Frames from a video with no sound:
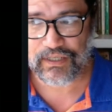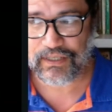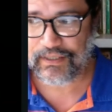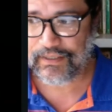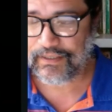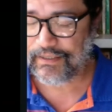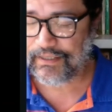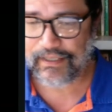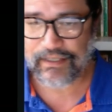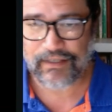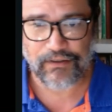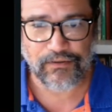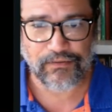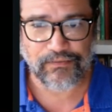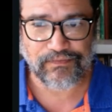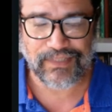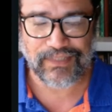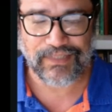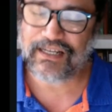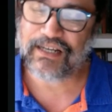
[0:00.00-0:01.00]

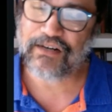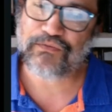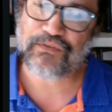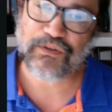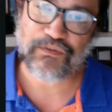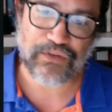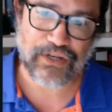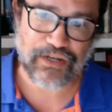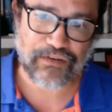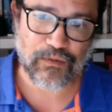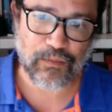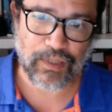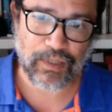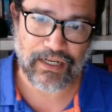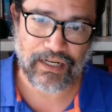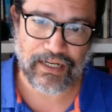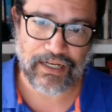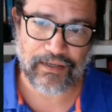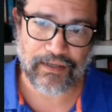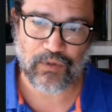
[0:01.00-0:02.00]
it's not a fit for
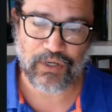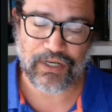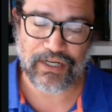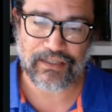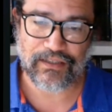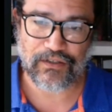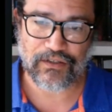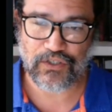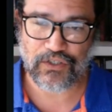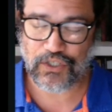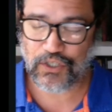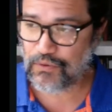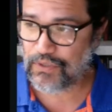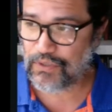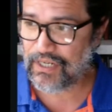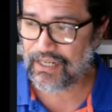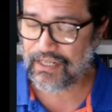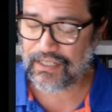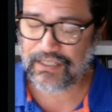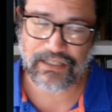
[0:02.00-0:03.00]
everybody, right? There's
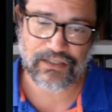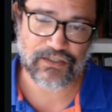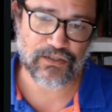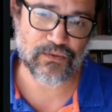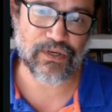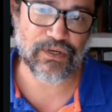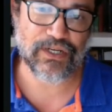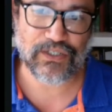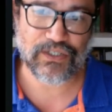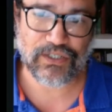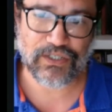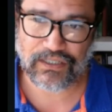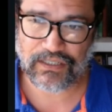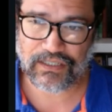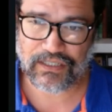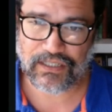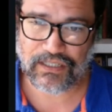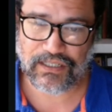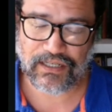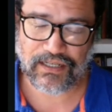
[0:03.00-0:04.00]
unique
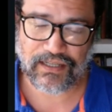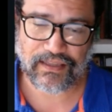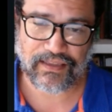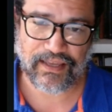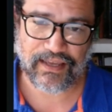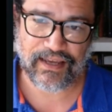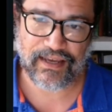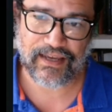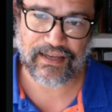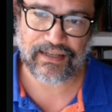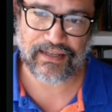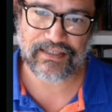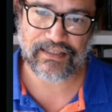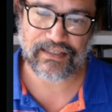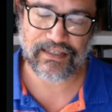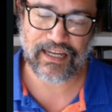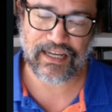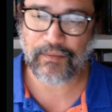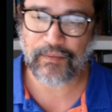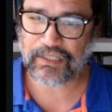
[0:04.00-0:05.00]
situations that
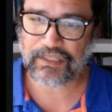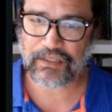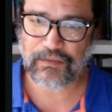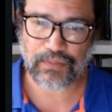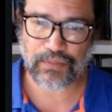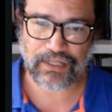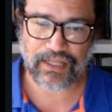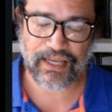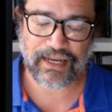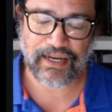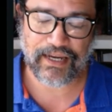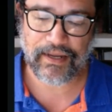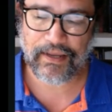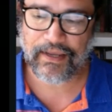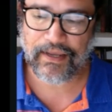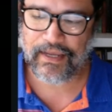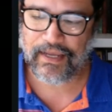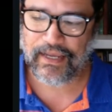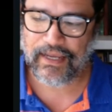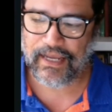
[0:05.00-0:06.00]
come into play.
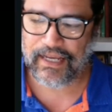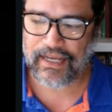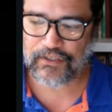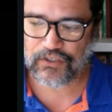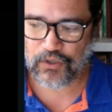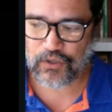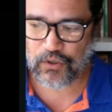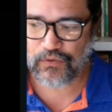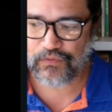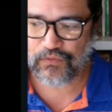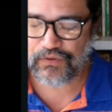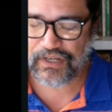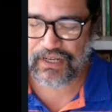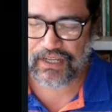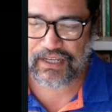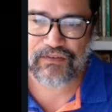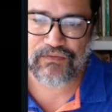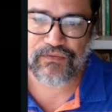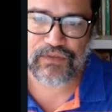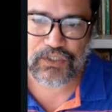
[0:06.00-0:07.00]
And so if an
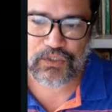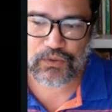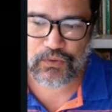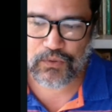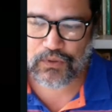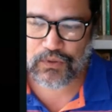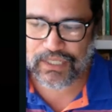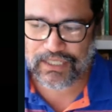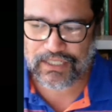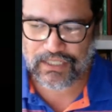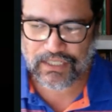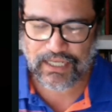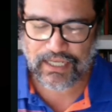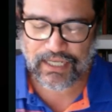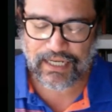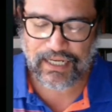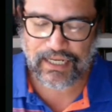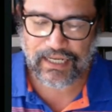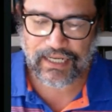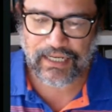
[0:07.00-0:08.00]
individual is
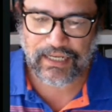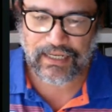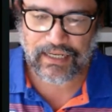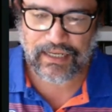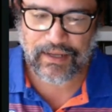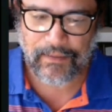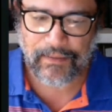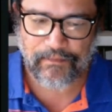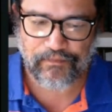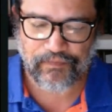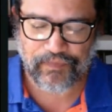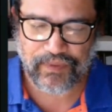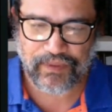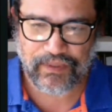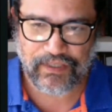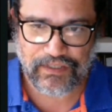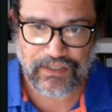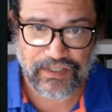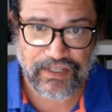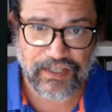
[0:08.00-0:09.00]
getting
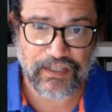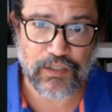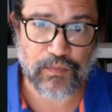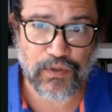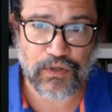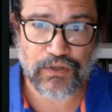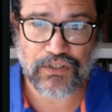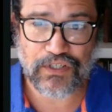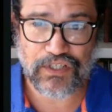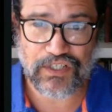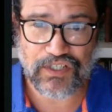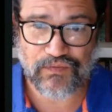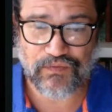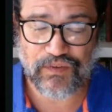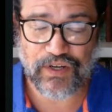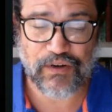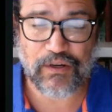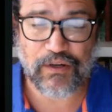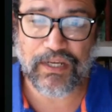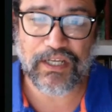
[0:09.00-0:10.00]
the salesperson's
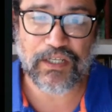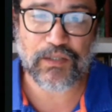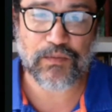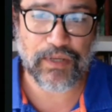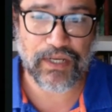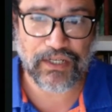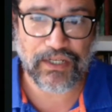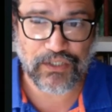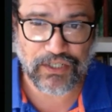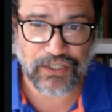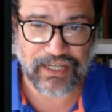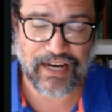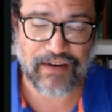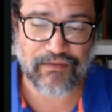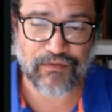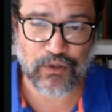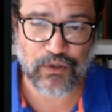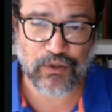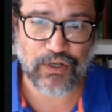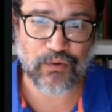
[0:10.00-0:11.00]
very best pitch in an
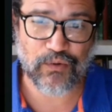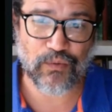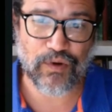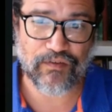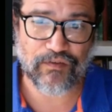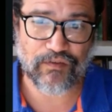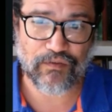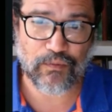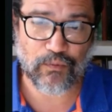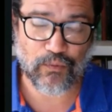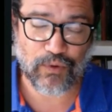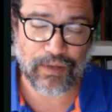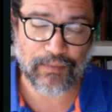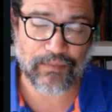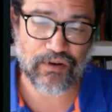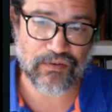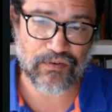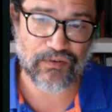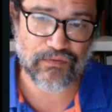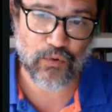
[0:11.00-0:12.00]
evergreen
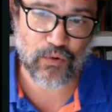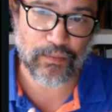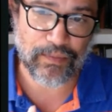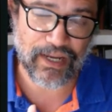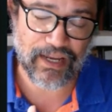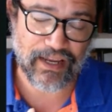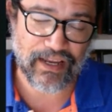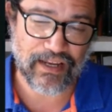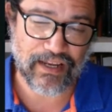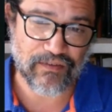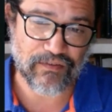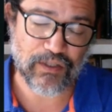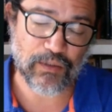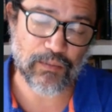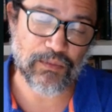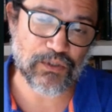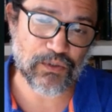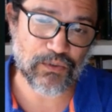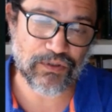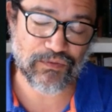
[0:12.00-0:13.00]
webinar format,
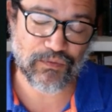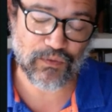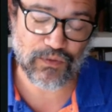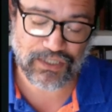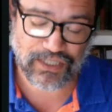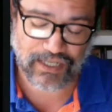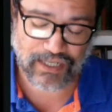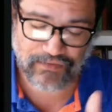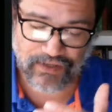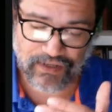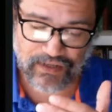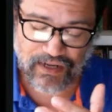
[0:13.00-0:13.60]
available 24/7,